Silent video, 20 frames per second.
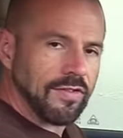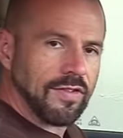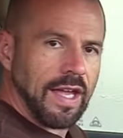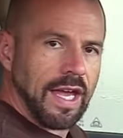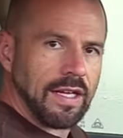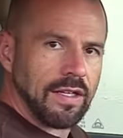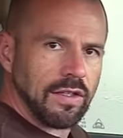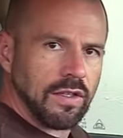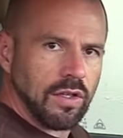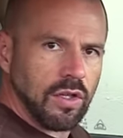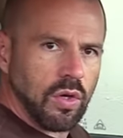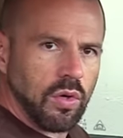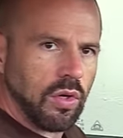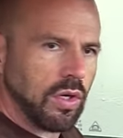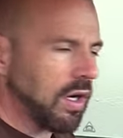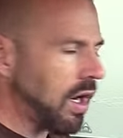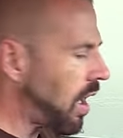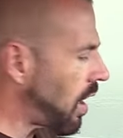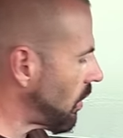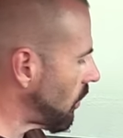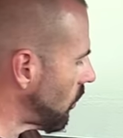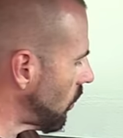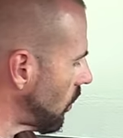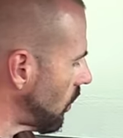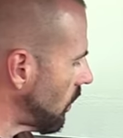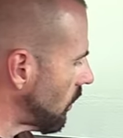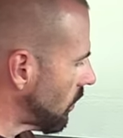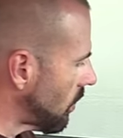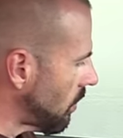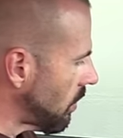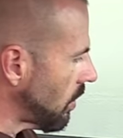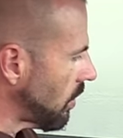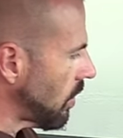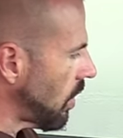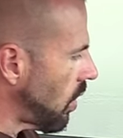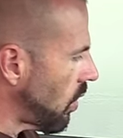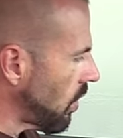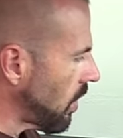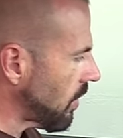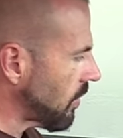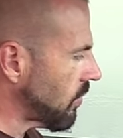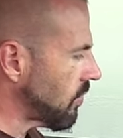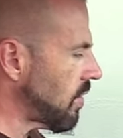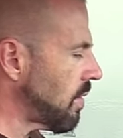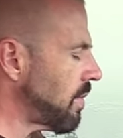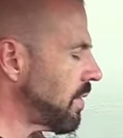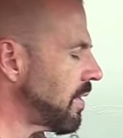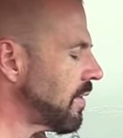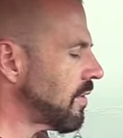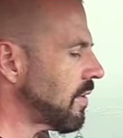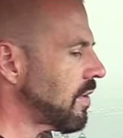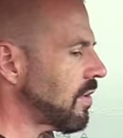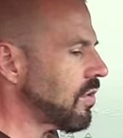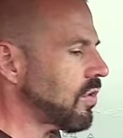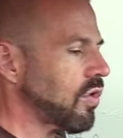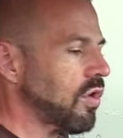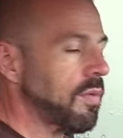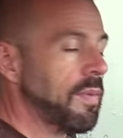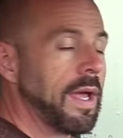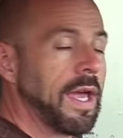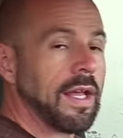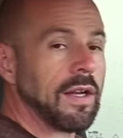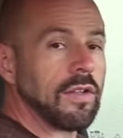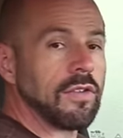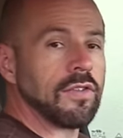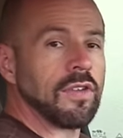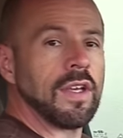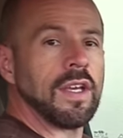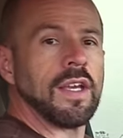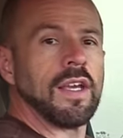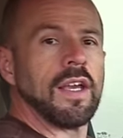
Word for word: down on the lower console and some of the lower extremities on the door panels.